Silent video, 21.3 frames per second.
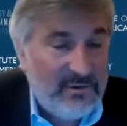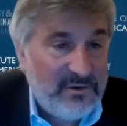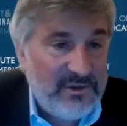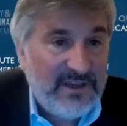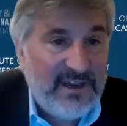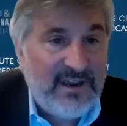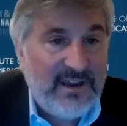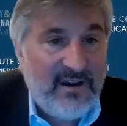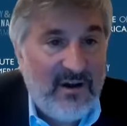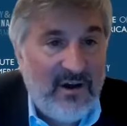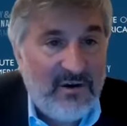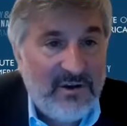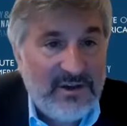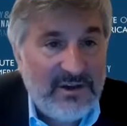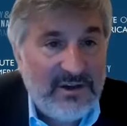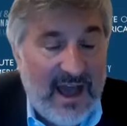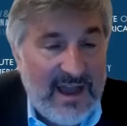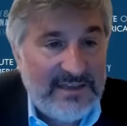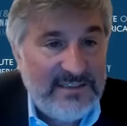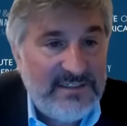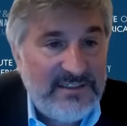cooling, all
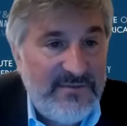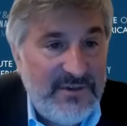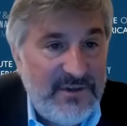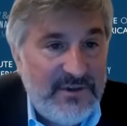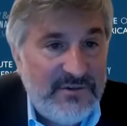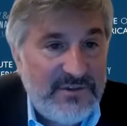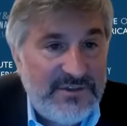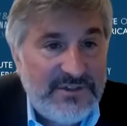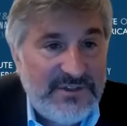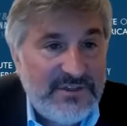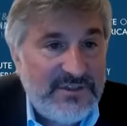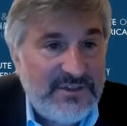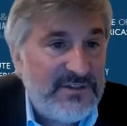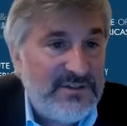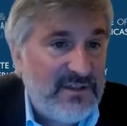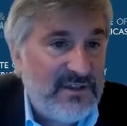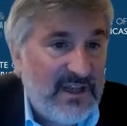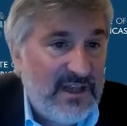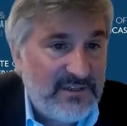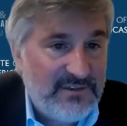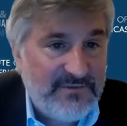kinds of uses,
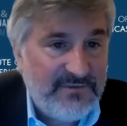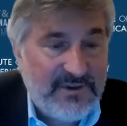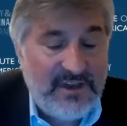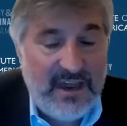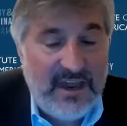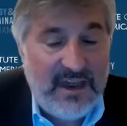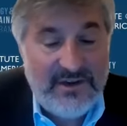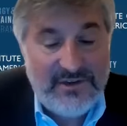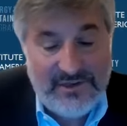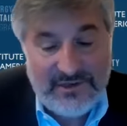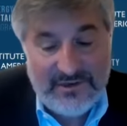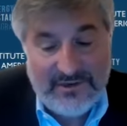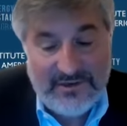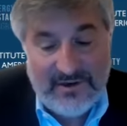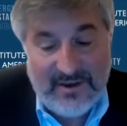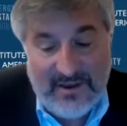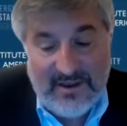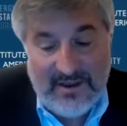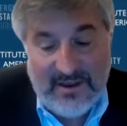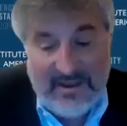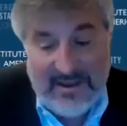electrification,
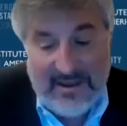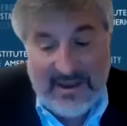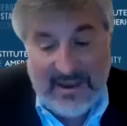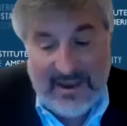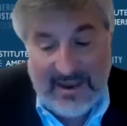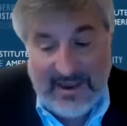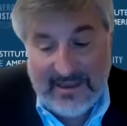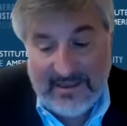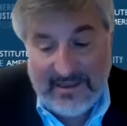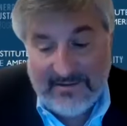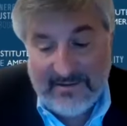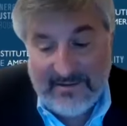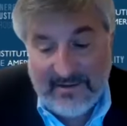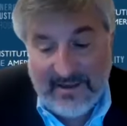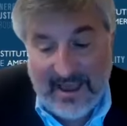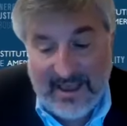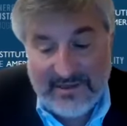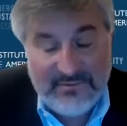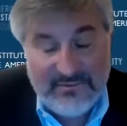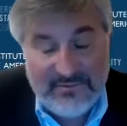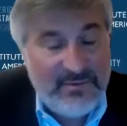and
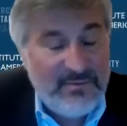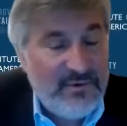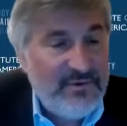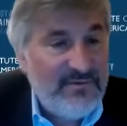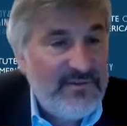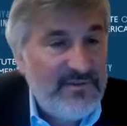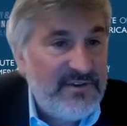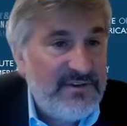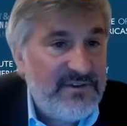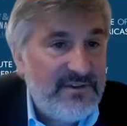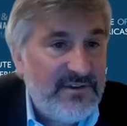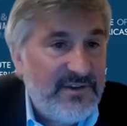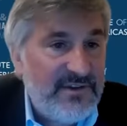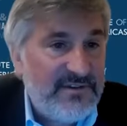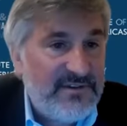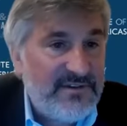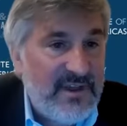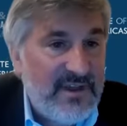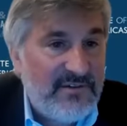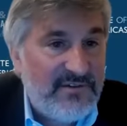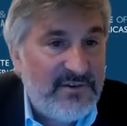as we move into
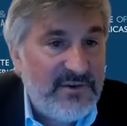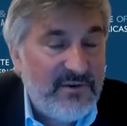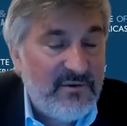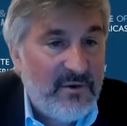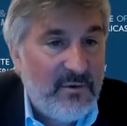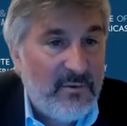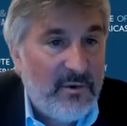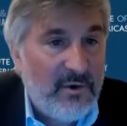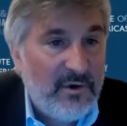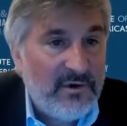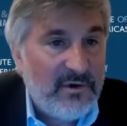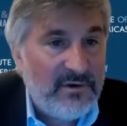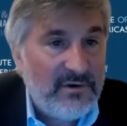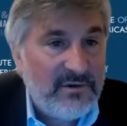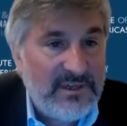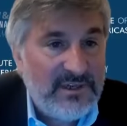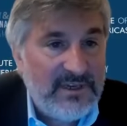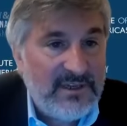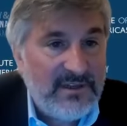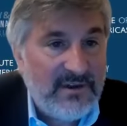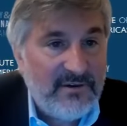this net zero
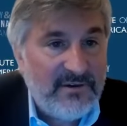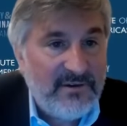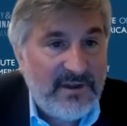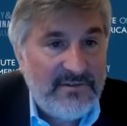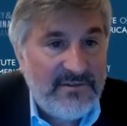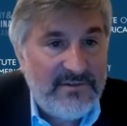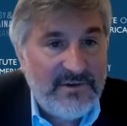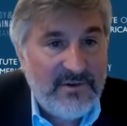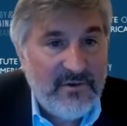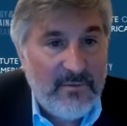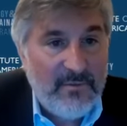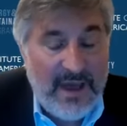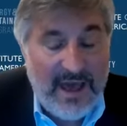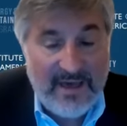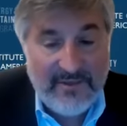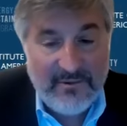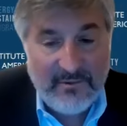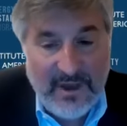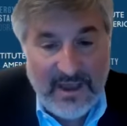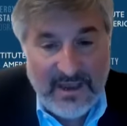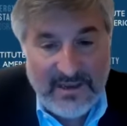world and our net zero
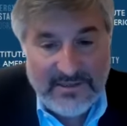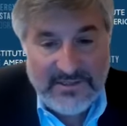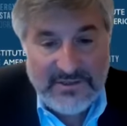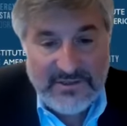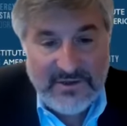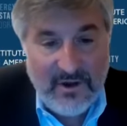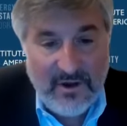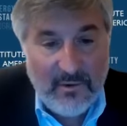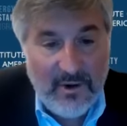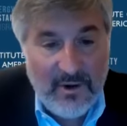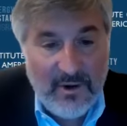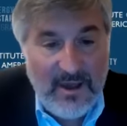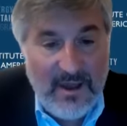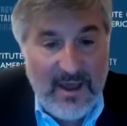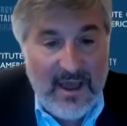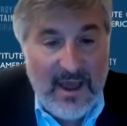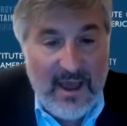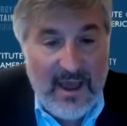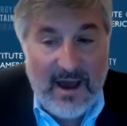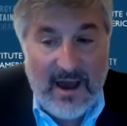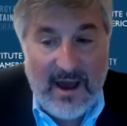pathway. So
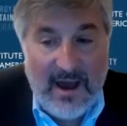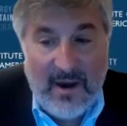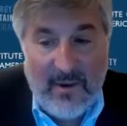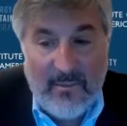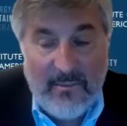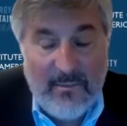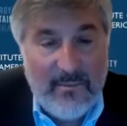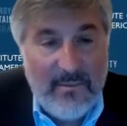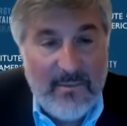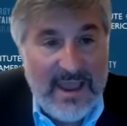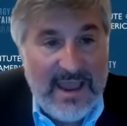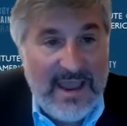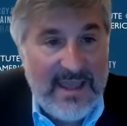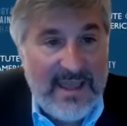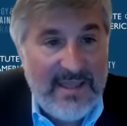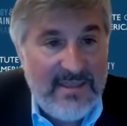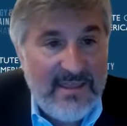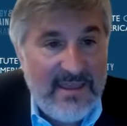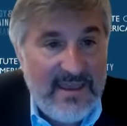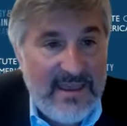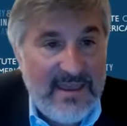
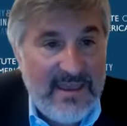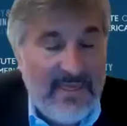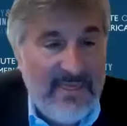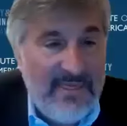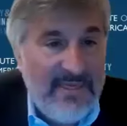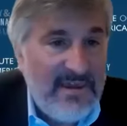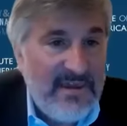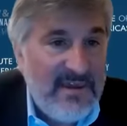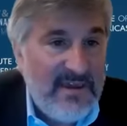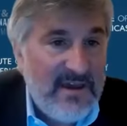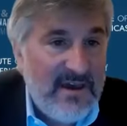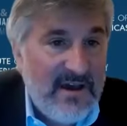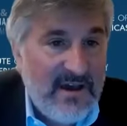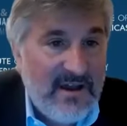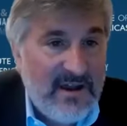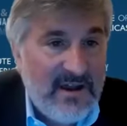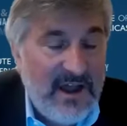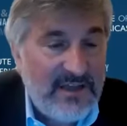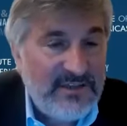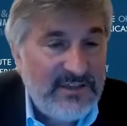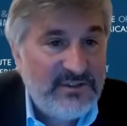in the
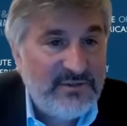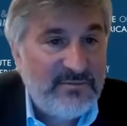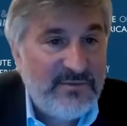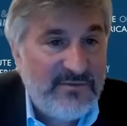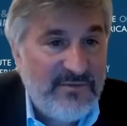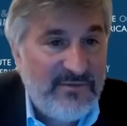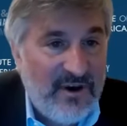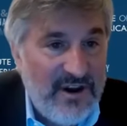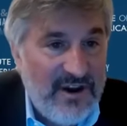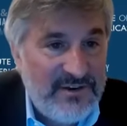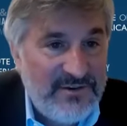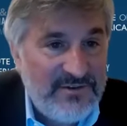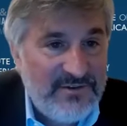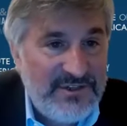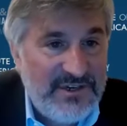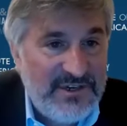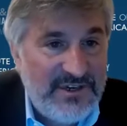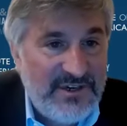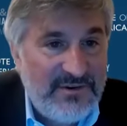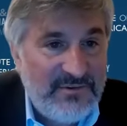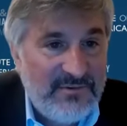custom of our
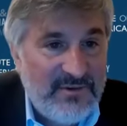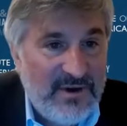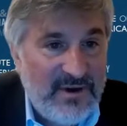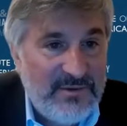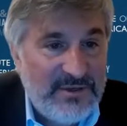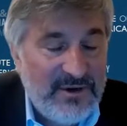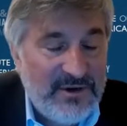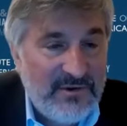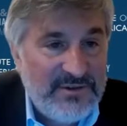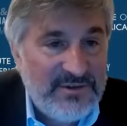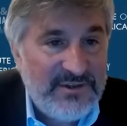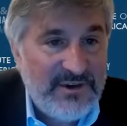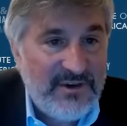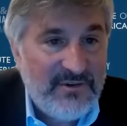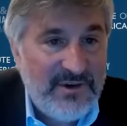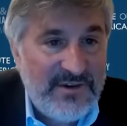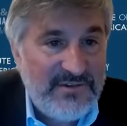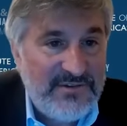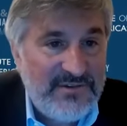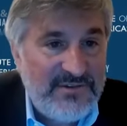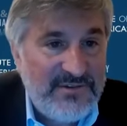energy webinar
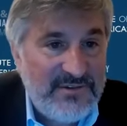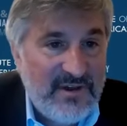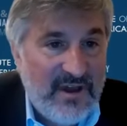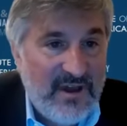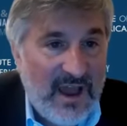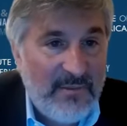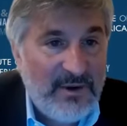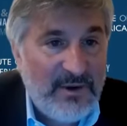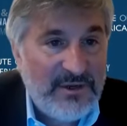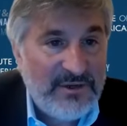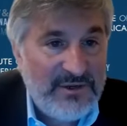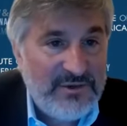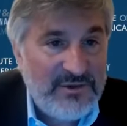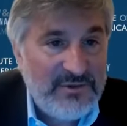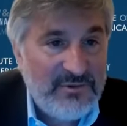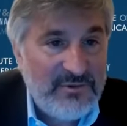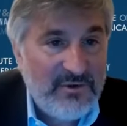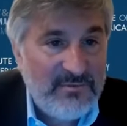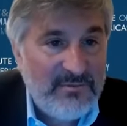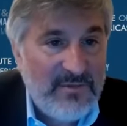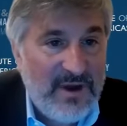series, I'm going to
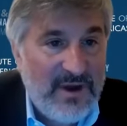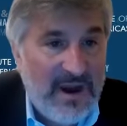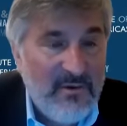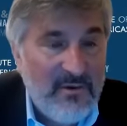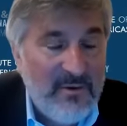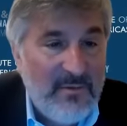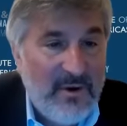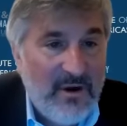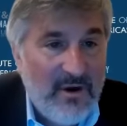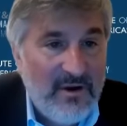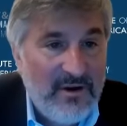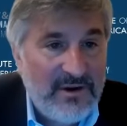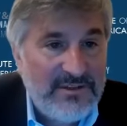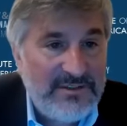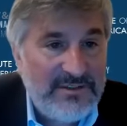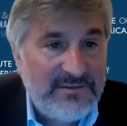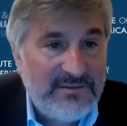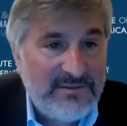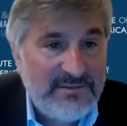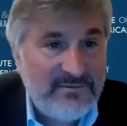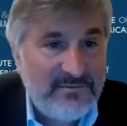shorten my remarks
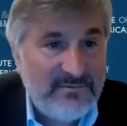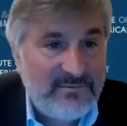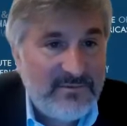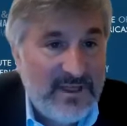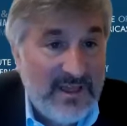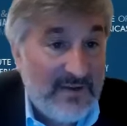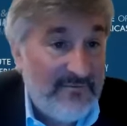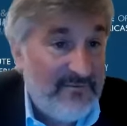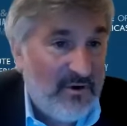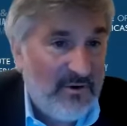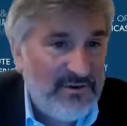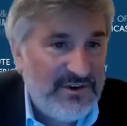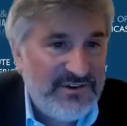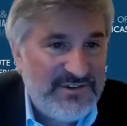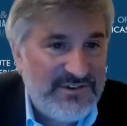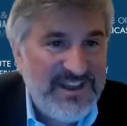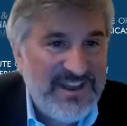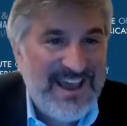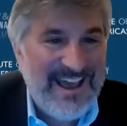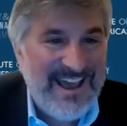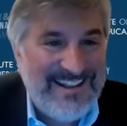to what I've already
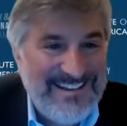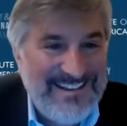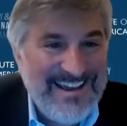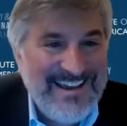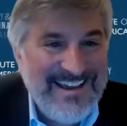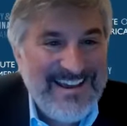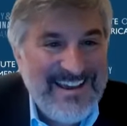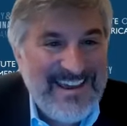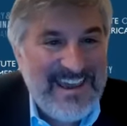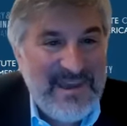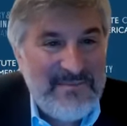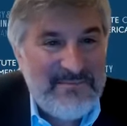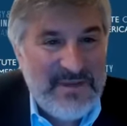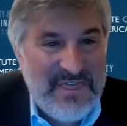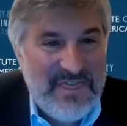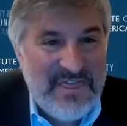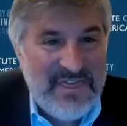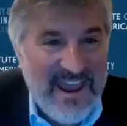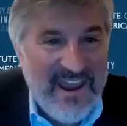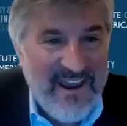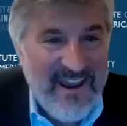said, keep
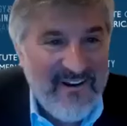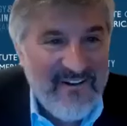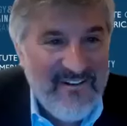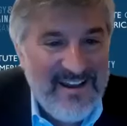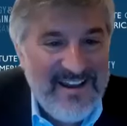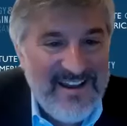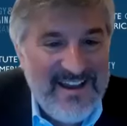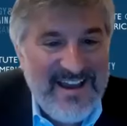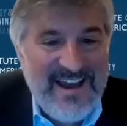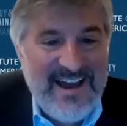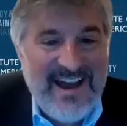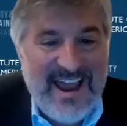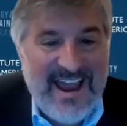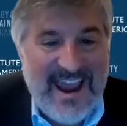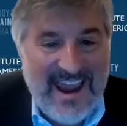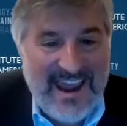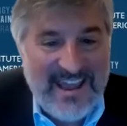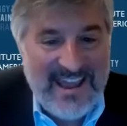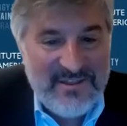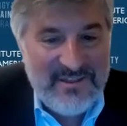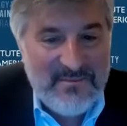it there,
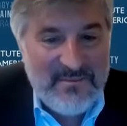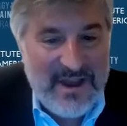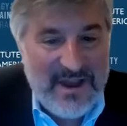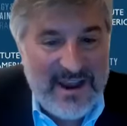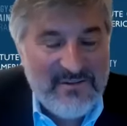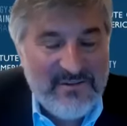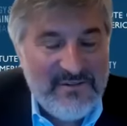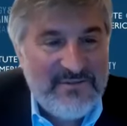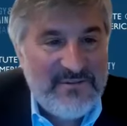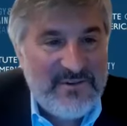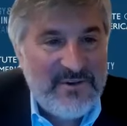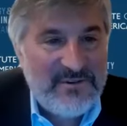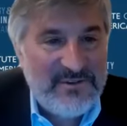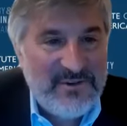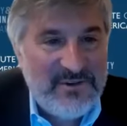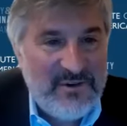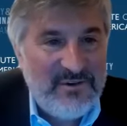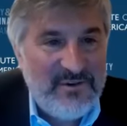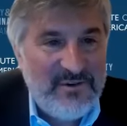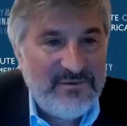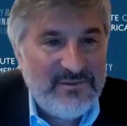hand the microphone
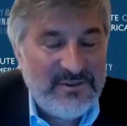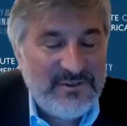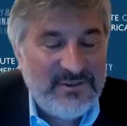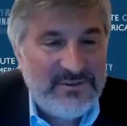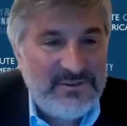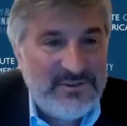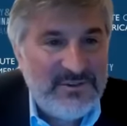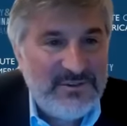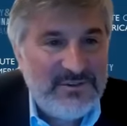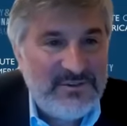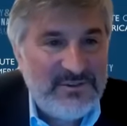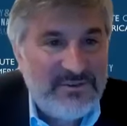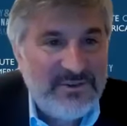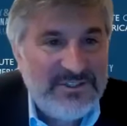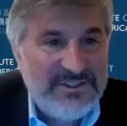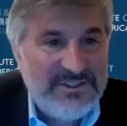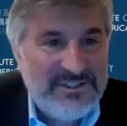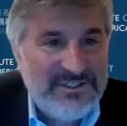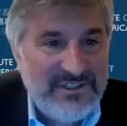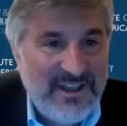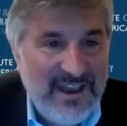over to
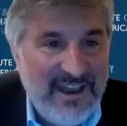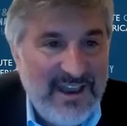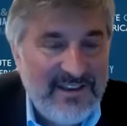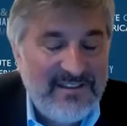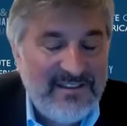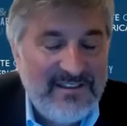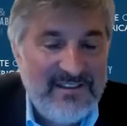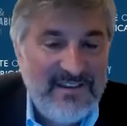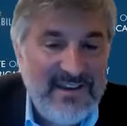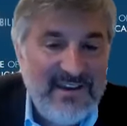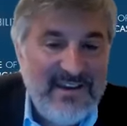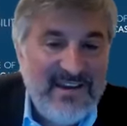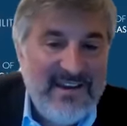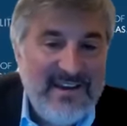Chris Sladen.